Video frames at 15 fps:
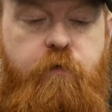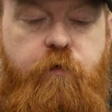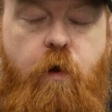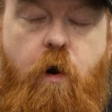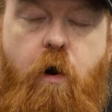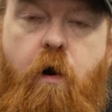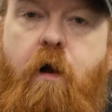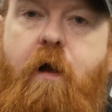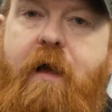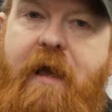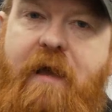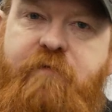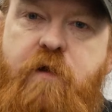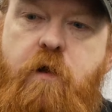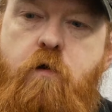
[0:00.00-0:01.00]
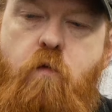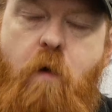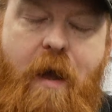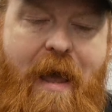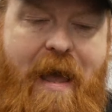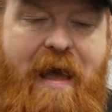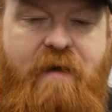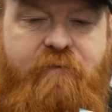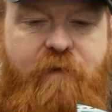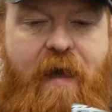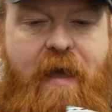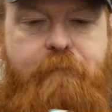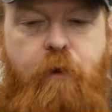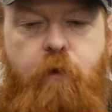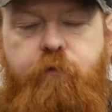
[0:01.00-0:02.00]
So if you have
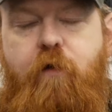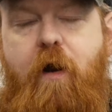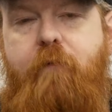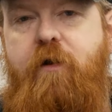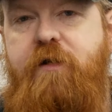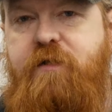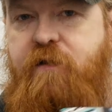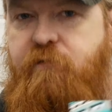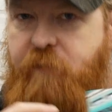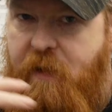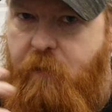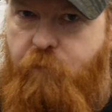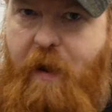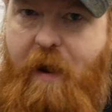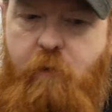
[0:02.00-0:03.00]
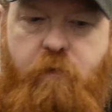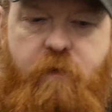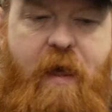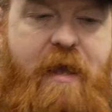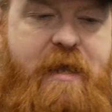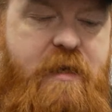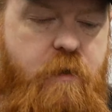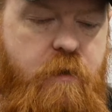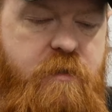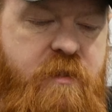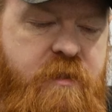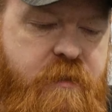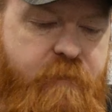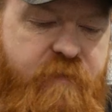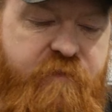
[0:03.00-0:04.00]
a Bolster Armouries or you've been around that
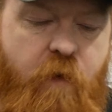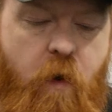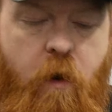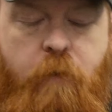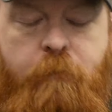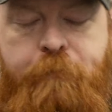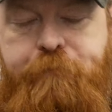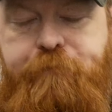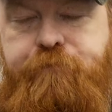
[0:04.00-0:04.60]
ecosystem before,